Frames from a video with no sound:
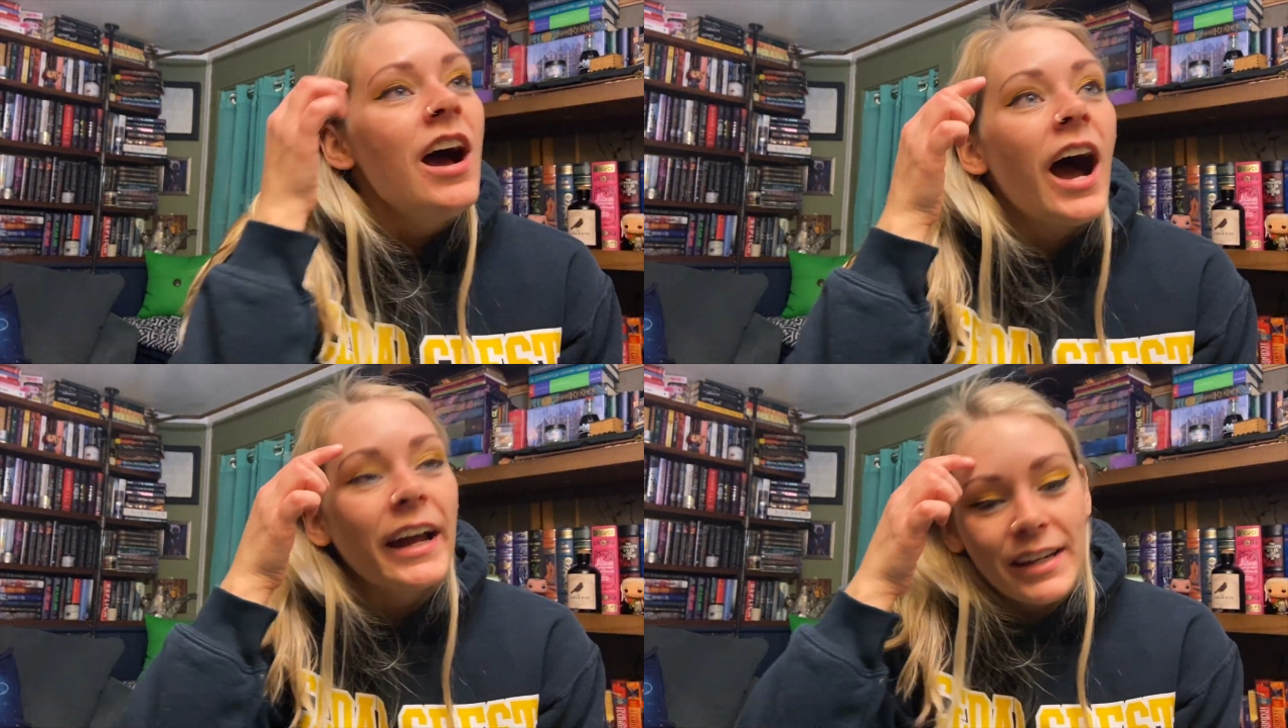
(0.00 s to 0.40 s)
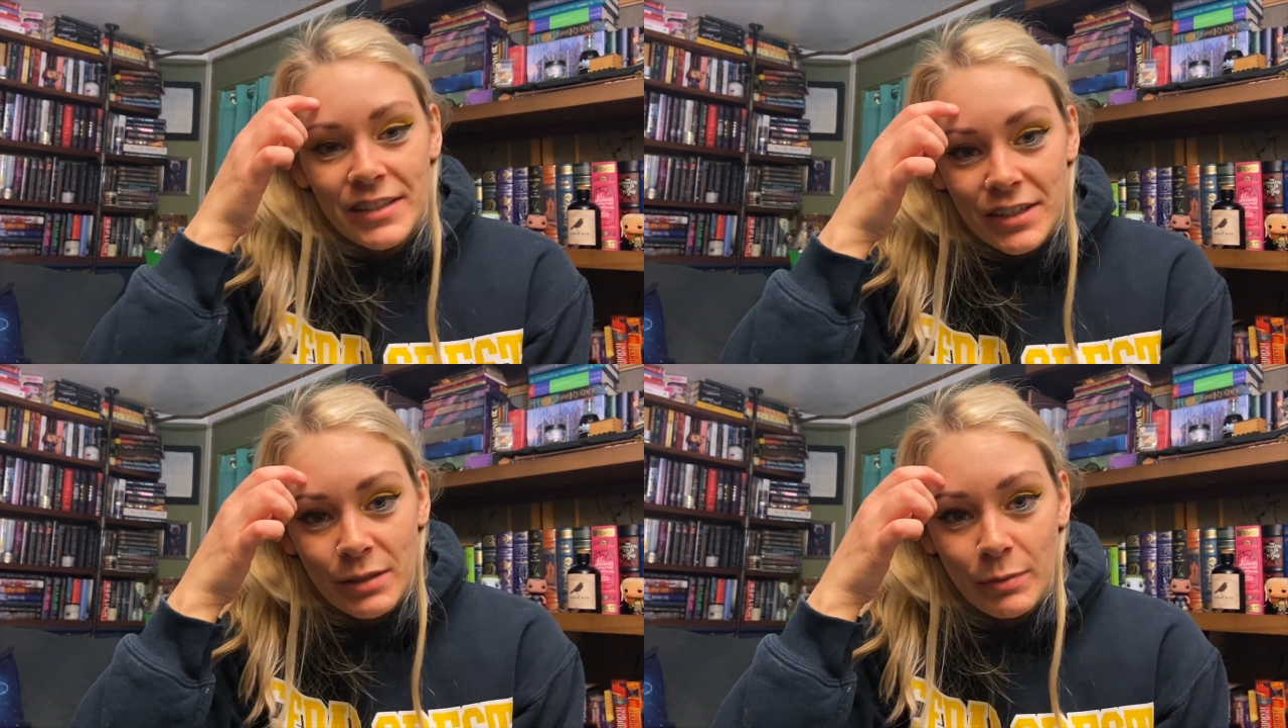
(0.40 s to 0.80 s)
I
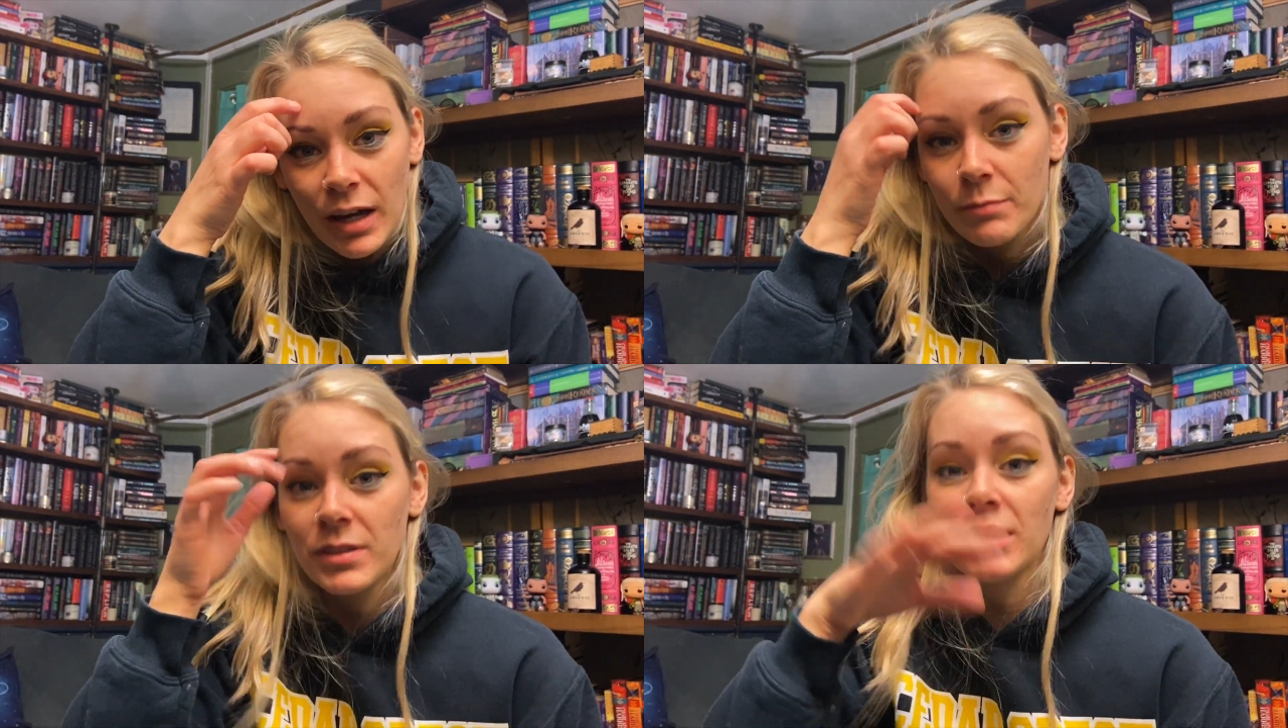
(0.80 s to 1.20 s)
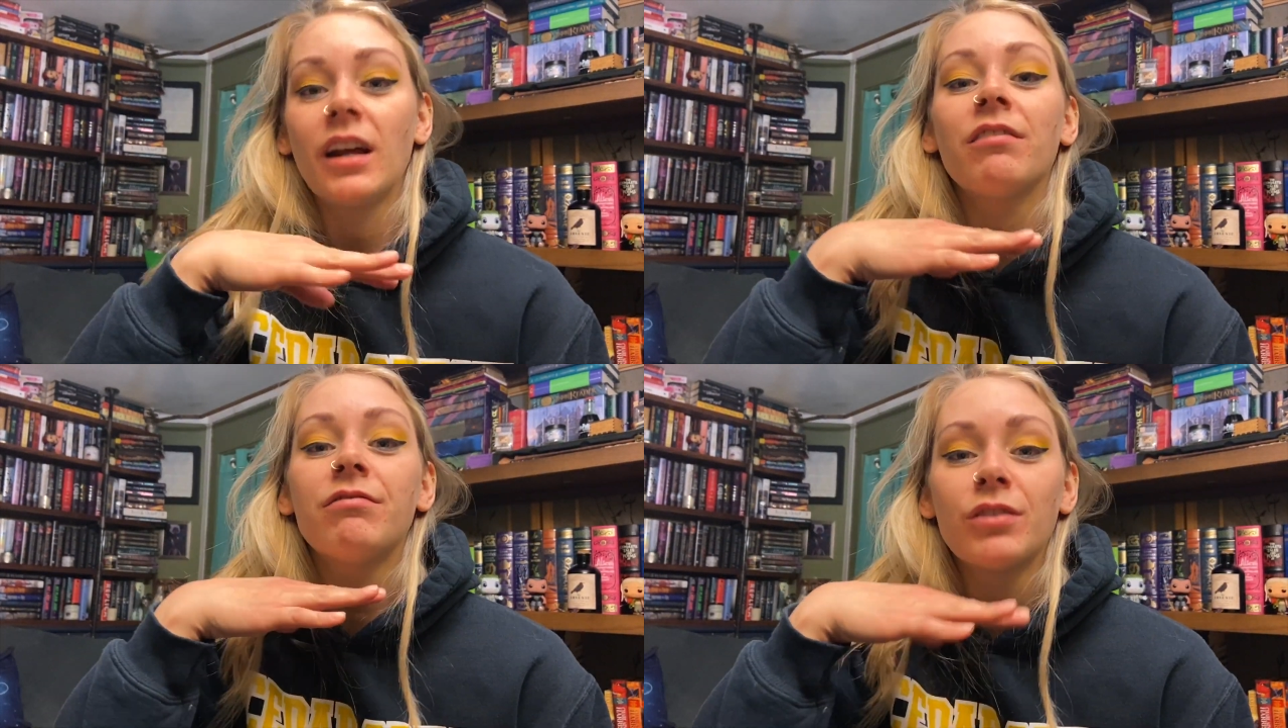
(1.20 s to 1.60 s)
ended up, did
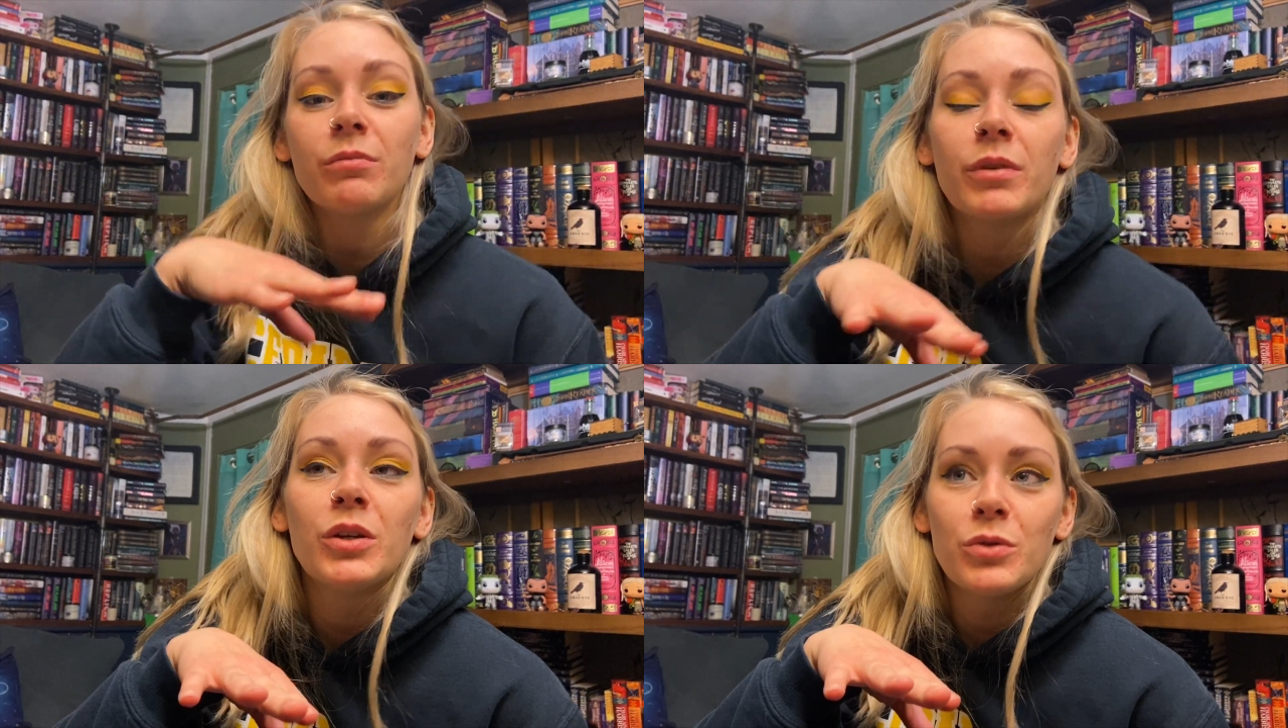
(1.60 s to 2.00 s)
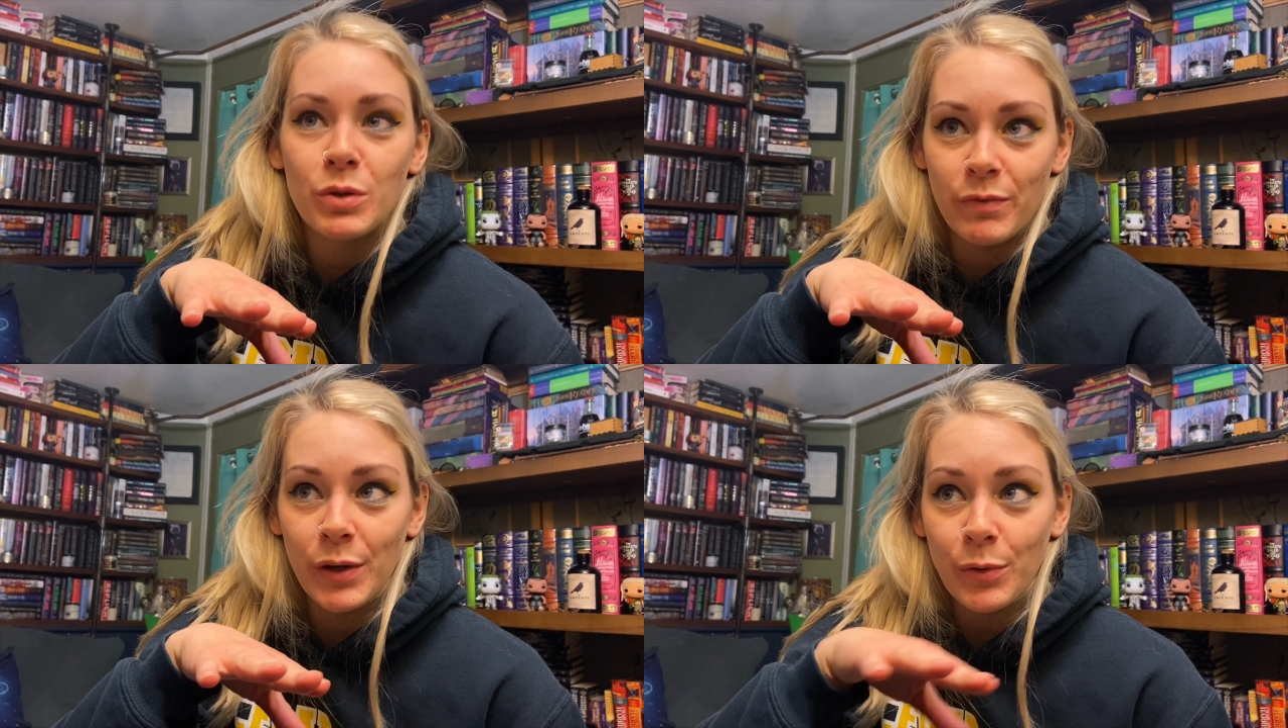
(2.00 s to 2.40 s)
not film a YouTube
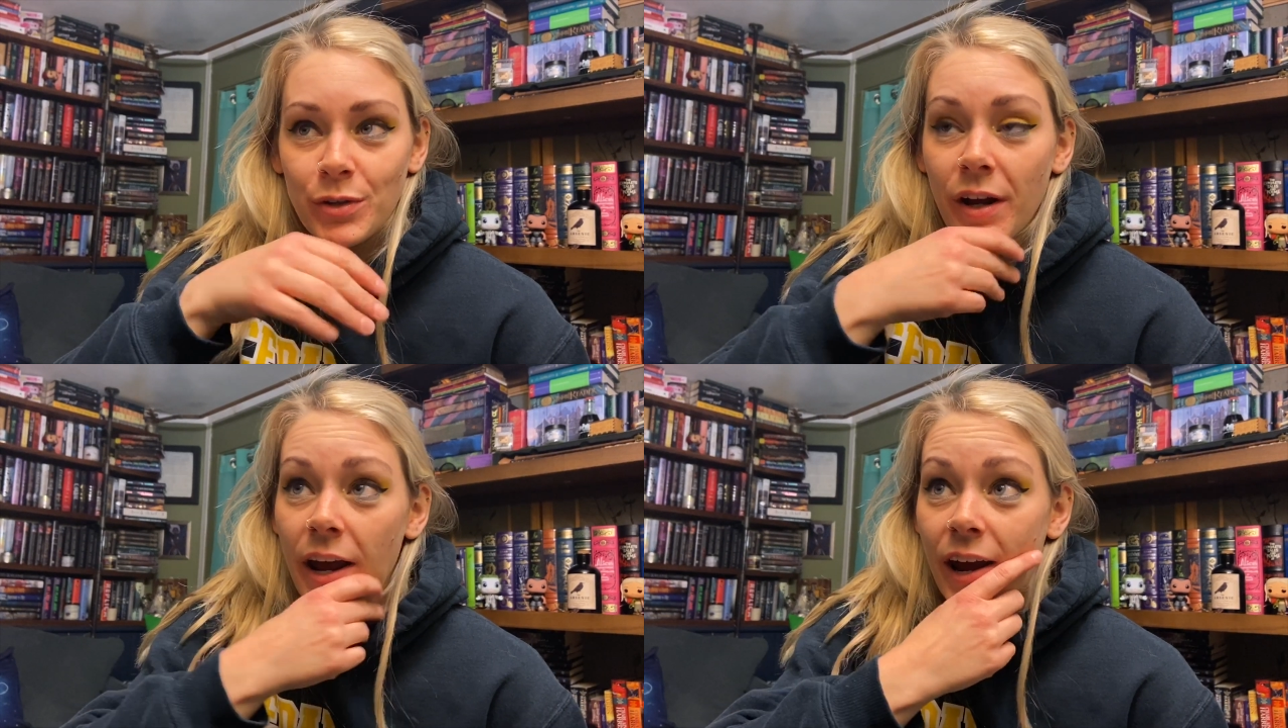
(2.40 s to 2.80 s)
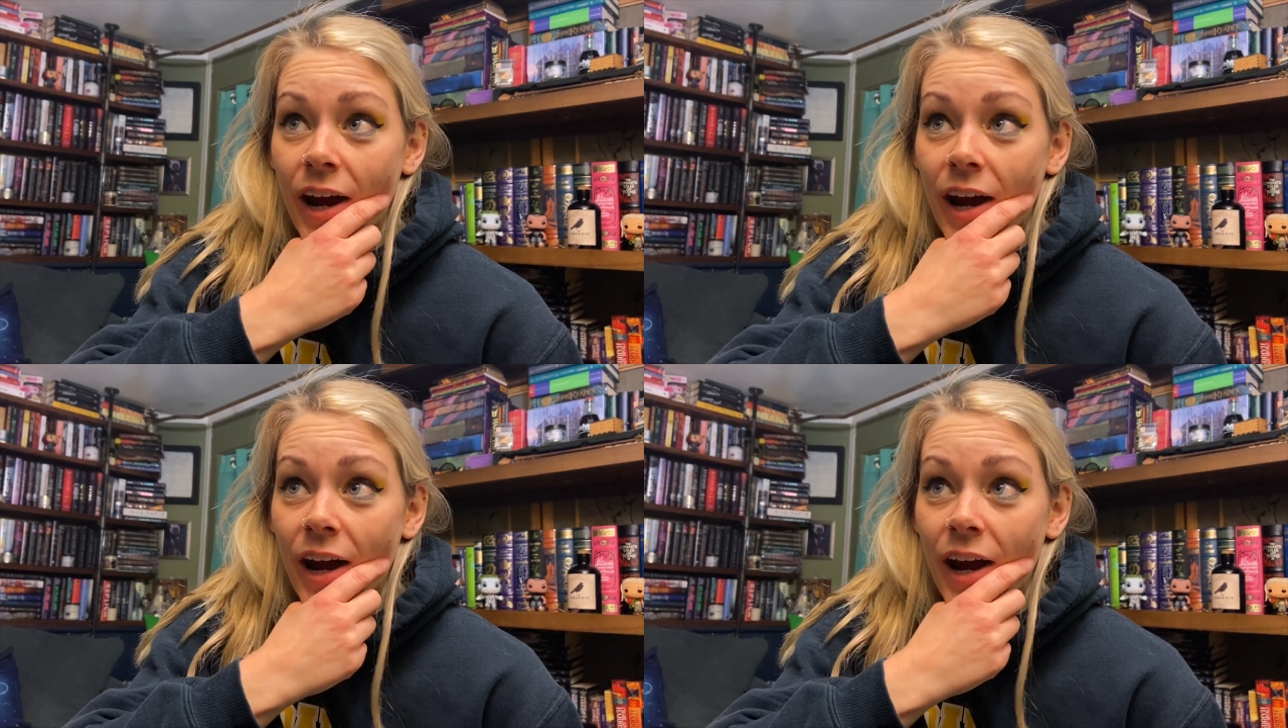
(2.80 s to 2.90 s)
video today.